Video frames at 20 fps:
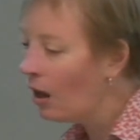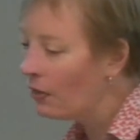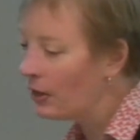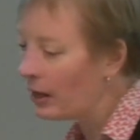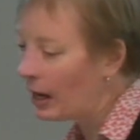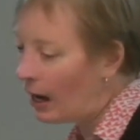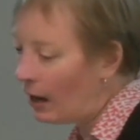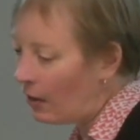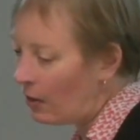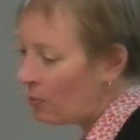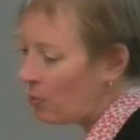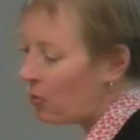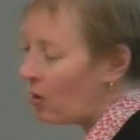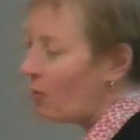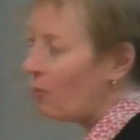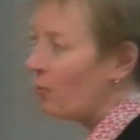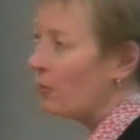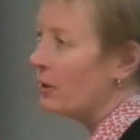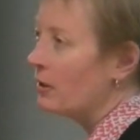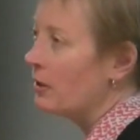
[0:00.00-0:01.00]
The other
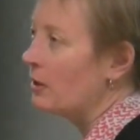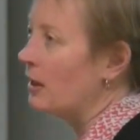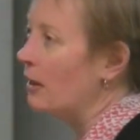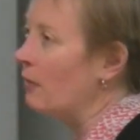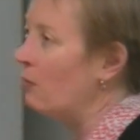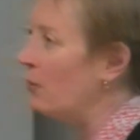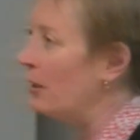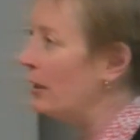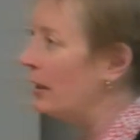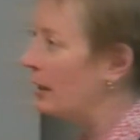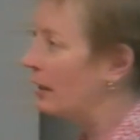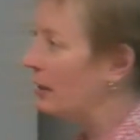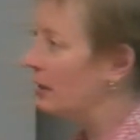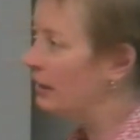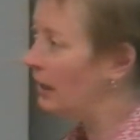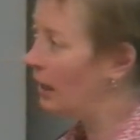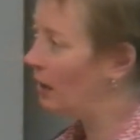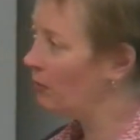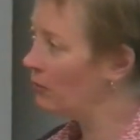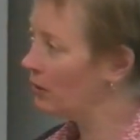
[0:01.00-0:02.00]
problem is if we get
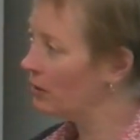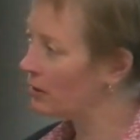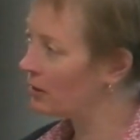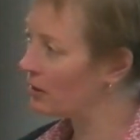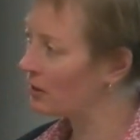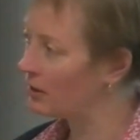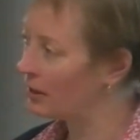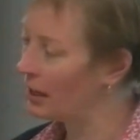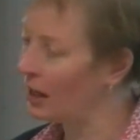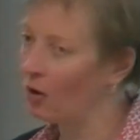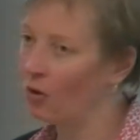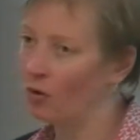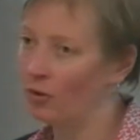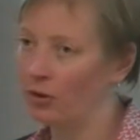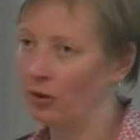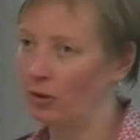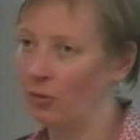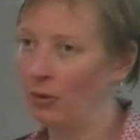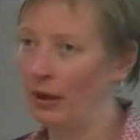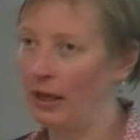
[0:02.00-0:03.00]
contaminants stuck
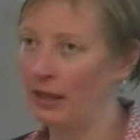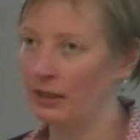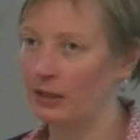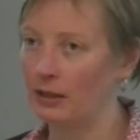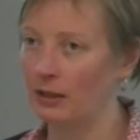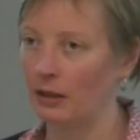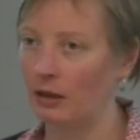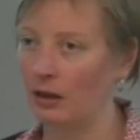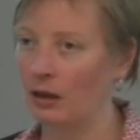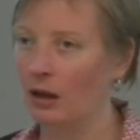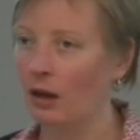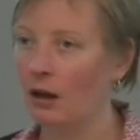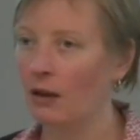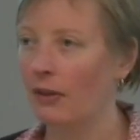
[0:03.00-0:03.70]
onto the plastic,